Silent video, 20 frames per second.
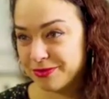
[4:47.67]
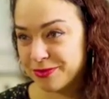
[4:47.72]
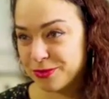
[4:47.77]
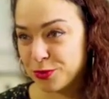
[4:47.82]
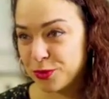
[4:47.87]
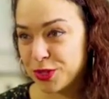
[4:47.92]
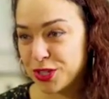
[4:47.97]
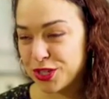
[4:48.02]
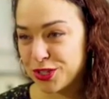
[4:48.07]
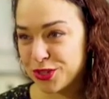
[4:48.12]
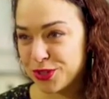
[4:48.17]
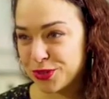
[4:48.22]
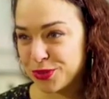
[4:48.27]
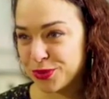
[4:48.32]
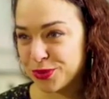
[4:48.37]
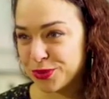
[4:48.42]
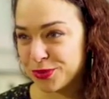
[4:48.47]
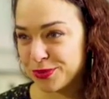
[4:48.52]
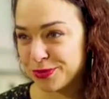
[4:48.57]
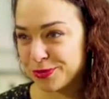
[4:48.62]
When
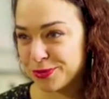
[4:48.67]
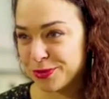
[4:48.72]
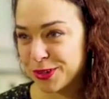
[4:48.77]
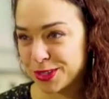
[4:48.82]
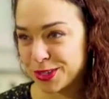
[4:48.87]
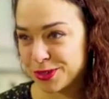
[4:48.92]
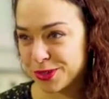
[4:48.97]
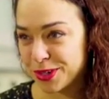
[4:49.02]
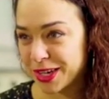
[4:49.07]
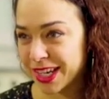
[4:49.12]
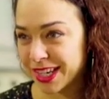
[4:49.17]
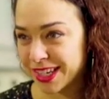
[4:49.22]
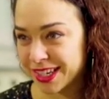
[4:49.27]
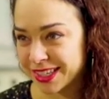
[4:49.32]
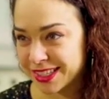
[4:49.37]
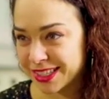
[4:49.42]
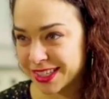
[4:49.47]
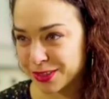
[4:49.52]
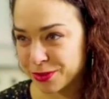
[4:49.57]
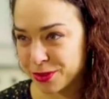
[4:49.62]
you foster eye
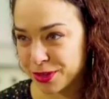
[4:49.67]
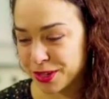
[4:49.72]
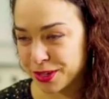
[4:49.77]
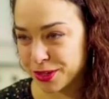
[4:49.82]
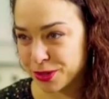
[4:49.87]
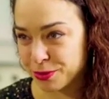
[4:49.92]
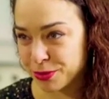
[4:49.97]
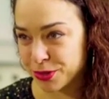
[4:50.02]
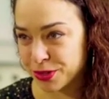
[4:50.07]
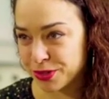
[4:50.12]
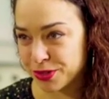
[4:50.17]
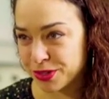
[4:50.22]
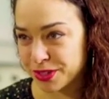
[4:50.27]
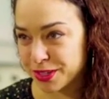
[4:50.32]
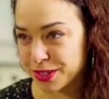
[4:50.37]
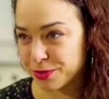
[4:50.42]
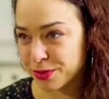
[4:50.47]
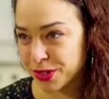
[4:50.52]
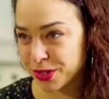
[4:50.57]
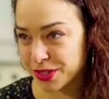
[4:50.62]
contact with another person,
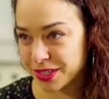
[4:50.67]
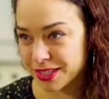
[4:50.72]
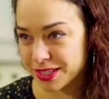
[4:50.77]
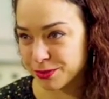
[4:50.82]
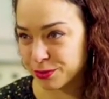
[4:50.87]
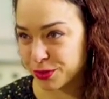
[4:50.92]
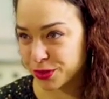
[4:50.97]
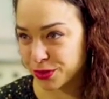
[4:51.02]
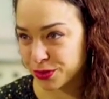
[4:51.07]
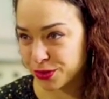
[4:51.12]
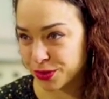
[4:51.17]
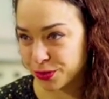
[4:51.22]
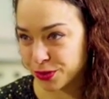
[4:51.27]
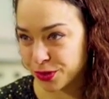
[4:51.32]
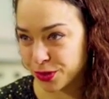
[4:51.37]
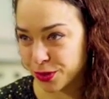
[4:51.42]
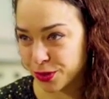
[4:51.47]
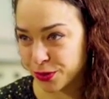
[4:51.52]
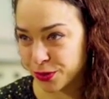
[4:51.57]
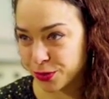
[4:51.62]
especially someone you don't know